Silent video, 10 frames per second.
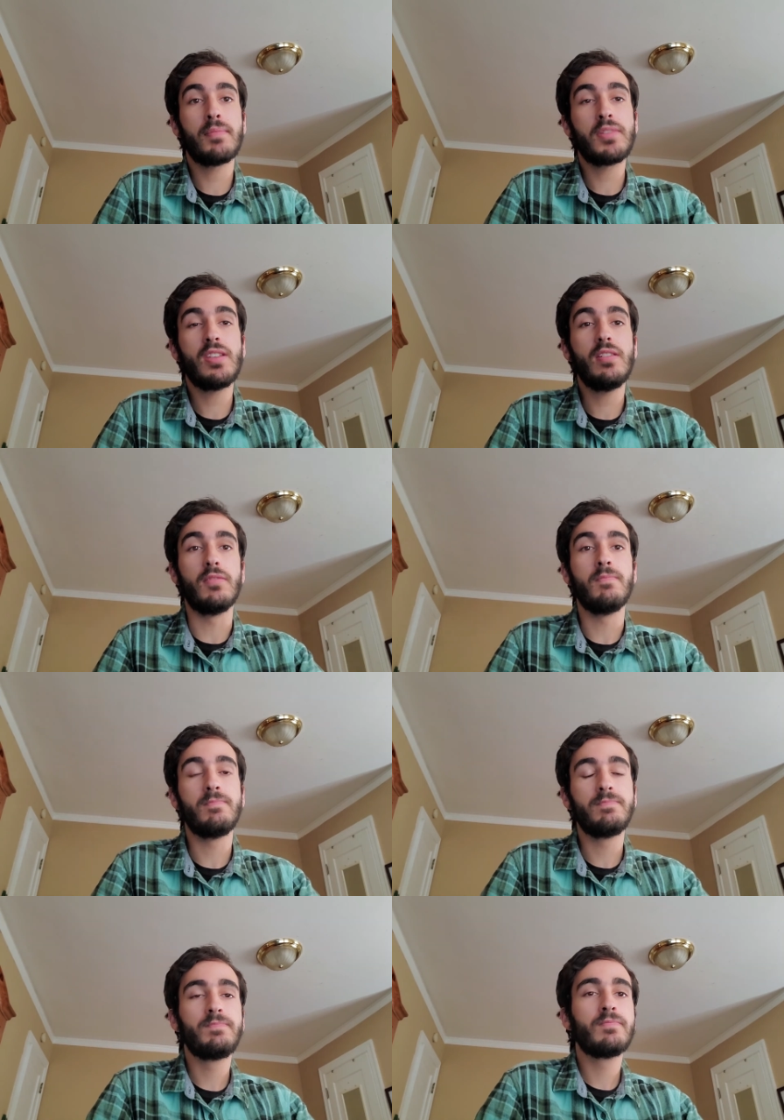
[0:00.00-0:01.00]
to you.
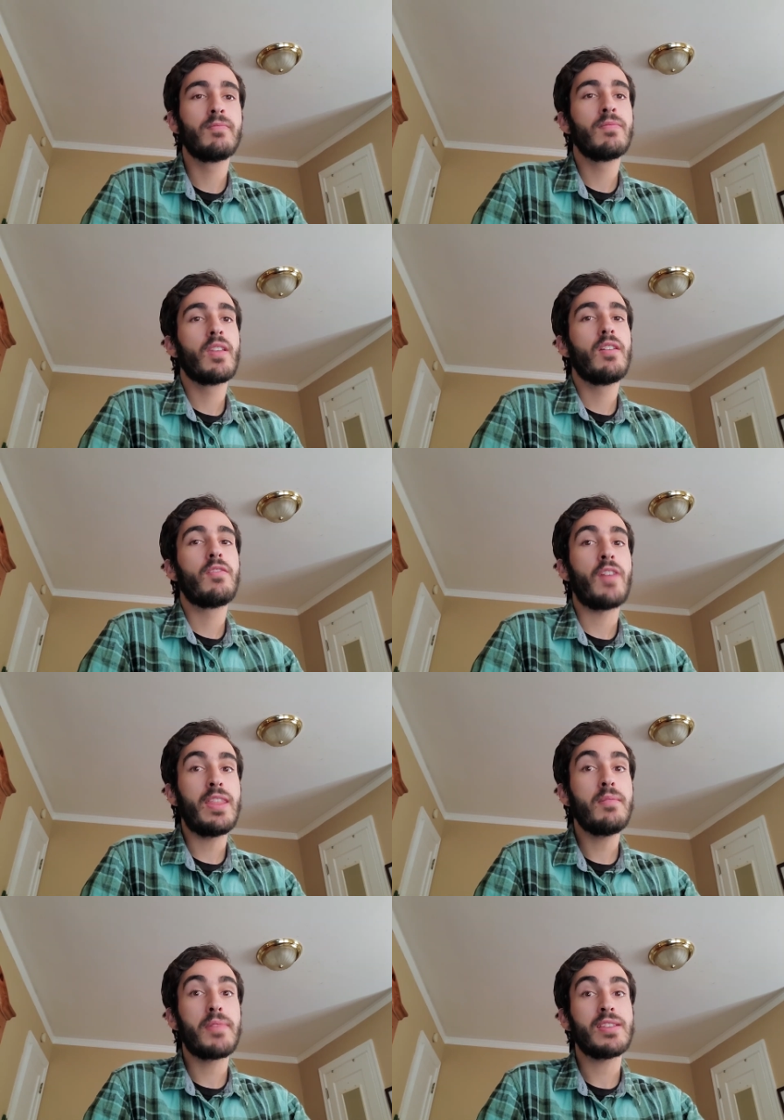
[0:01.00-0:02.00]

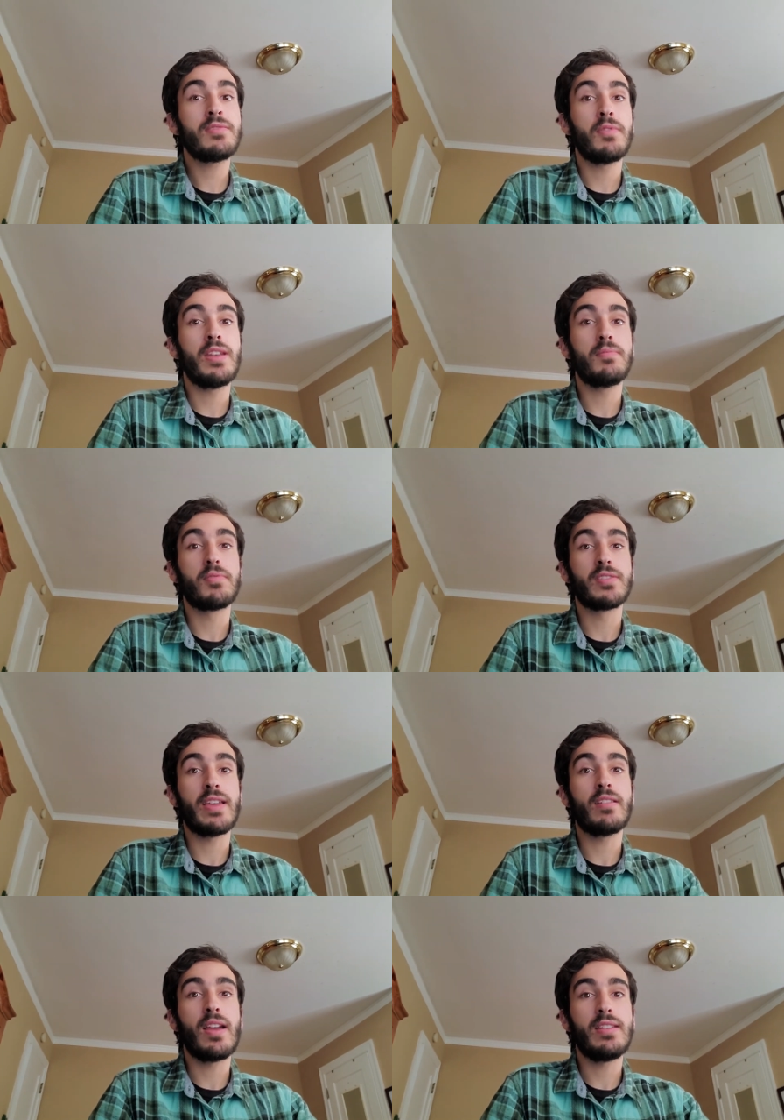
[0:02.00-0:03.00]
Find the best way to
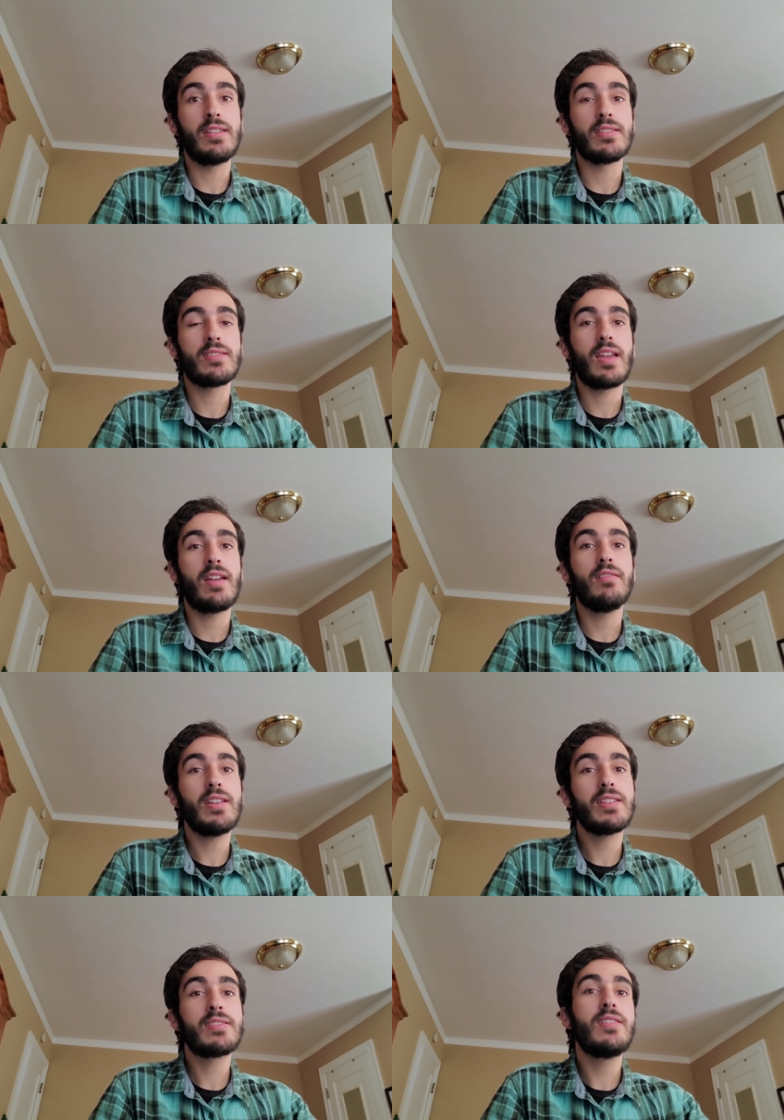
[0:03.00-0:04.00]
present your ideas and
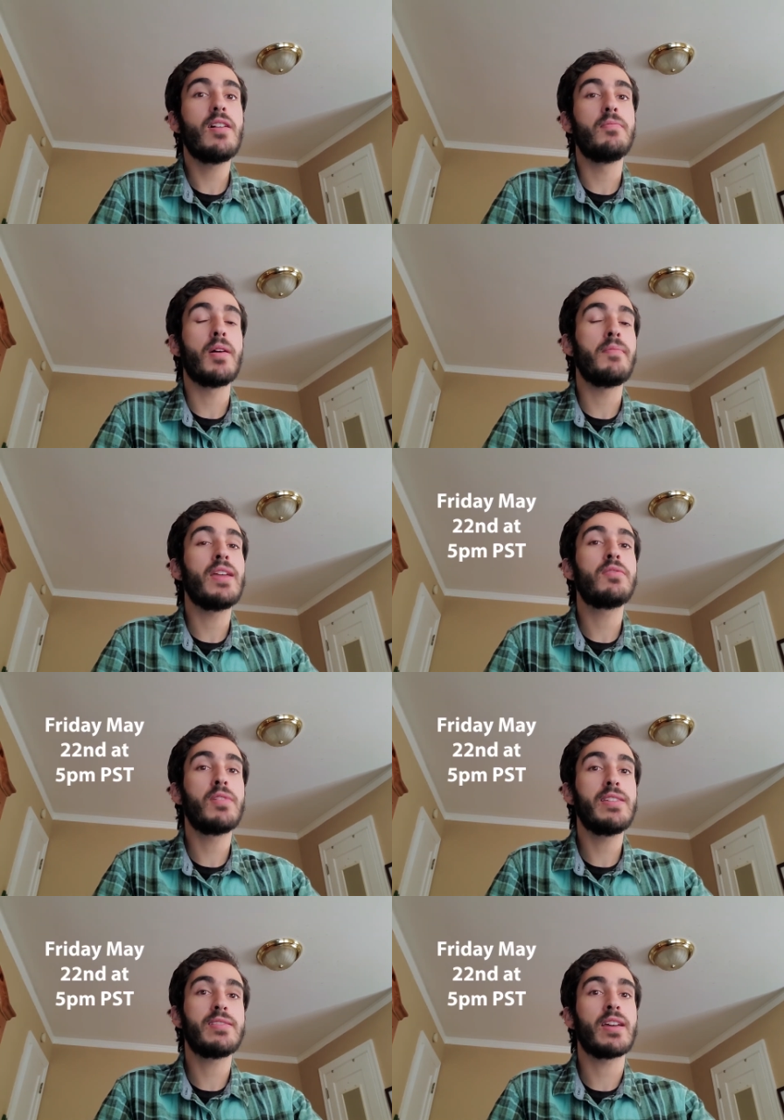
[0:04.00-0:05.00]
let us know by May
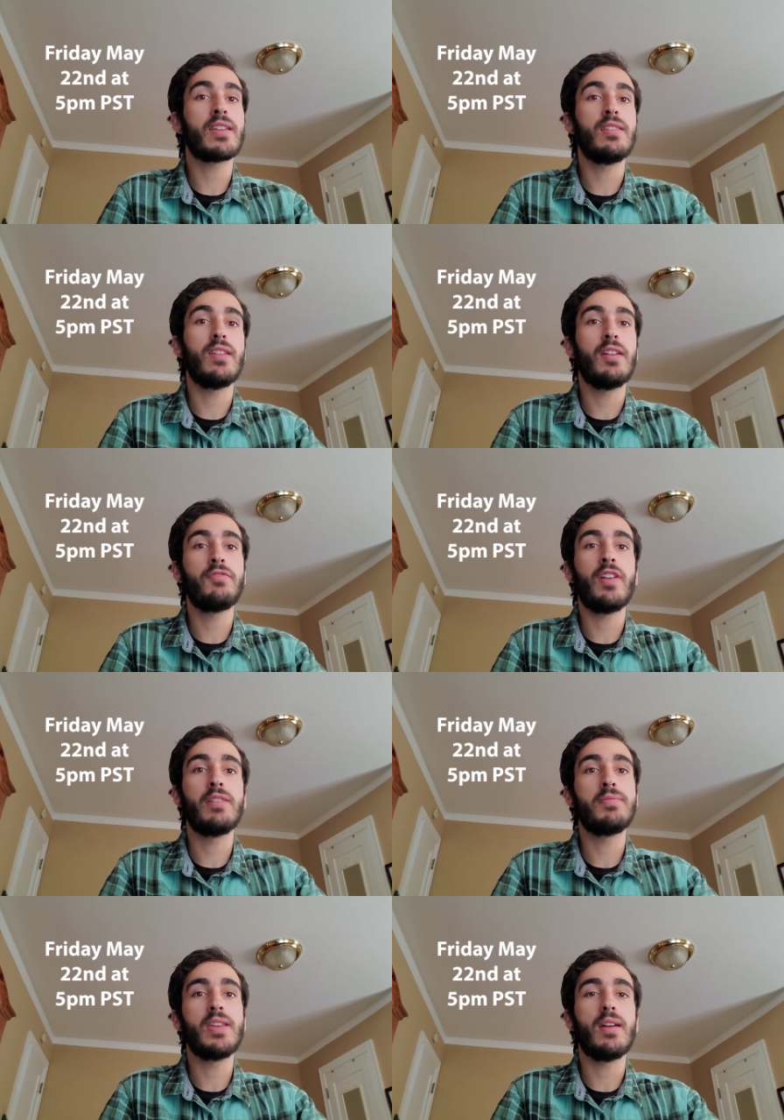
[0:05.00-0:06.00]
22nd at
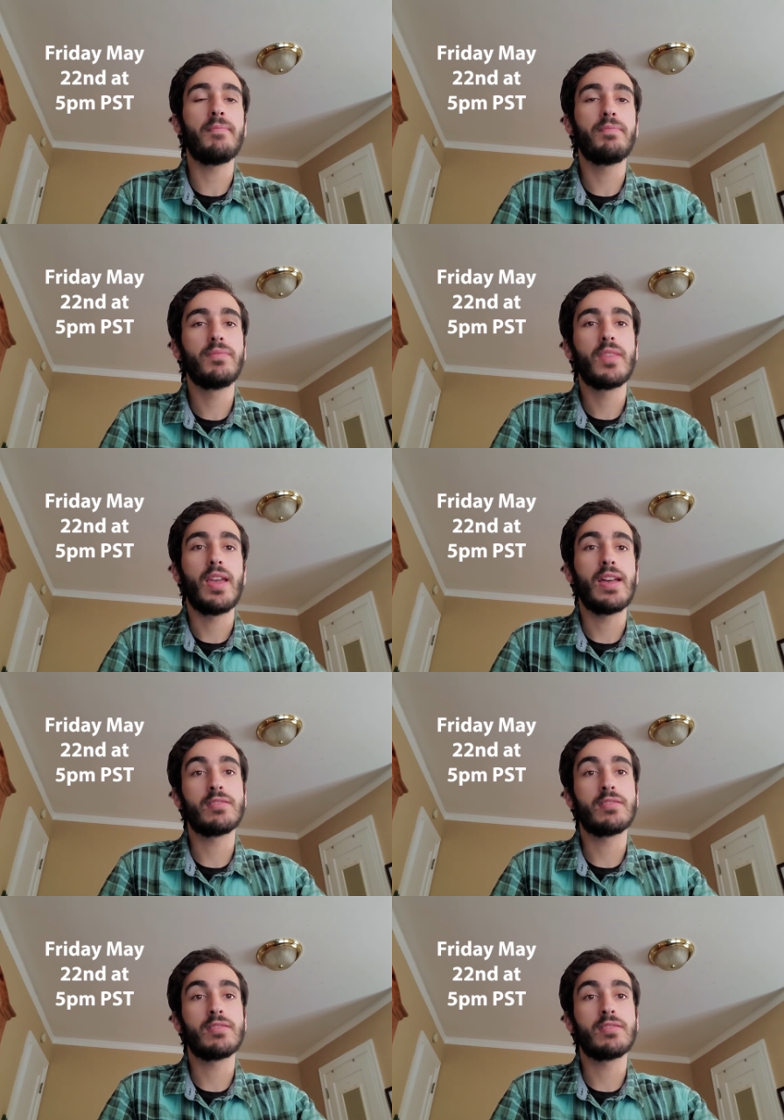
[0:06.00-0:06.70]
5 p.m.